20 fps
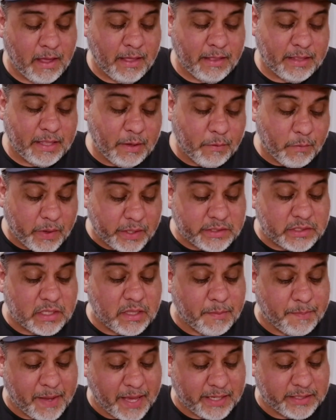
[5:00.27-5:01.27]
They went to the
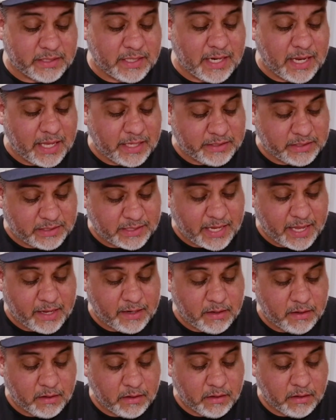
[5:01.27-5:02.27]
peasant and said,